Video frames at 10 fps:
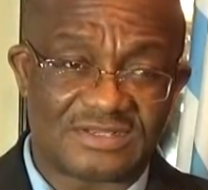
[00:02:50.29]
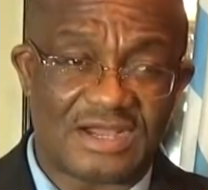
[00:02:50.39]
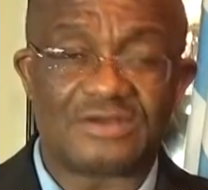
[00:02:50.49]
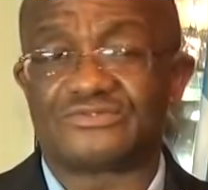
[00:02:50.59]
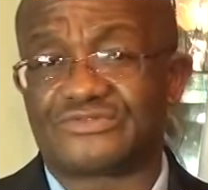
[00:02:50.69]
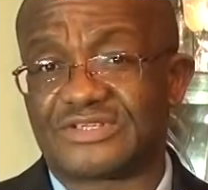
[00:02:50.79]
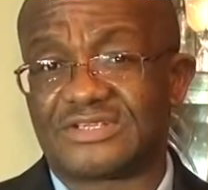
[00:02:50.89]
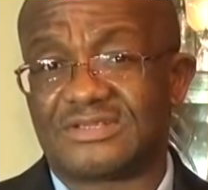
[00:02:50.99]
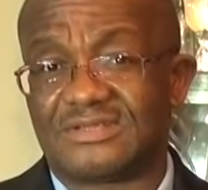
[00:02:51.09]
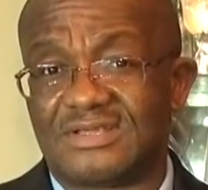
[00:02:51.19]
country,
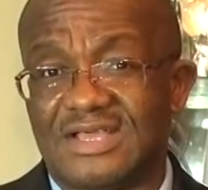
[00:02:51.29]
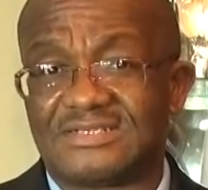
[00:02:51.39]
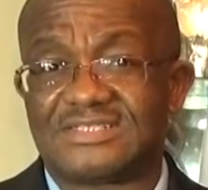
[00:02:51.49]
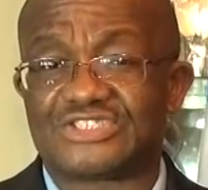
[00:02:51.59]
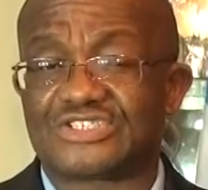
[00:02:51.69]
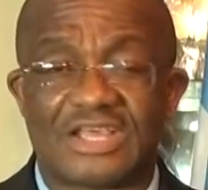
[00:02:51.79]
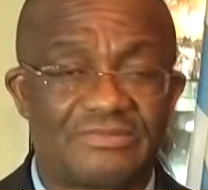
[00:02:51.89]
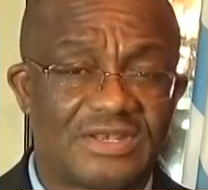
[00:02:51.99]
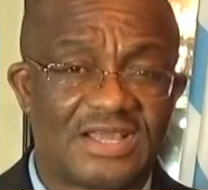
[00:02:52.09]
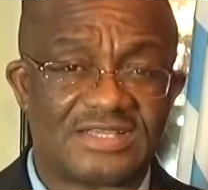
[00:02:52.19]
and
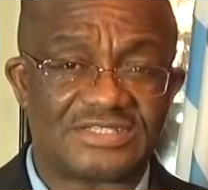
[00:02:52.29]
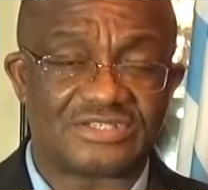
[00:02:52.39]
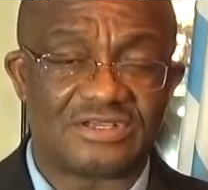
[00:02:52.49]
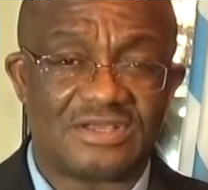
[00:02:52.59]
destabilize.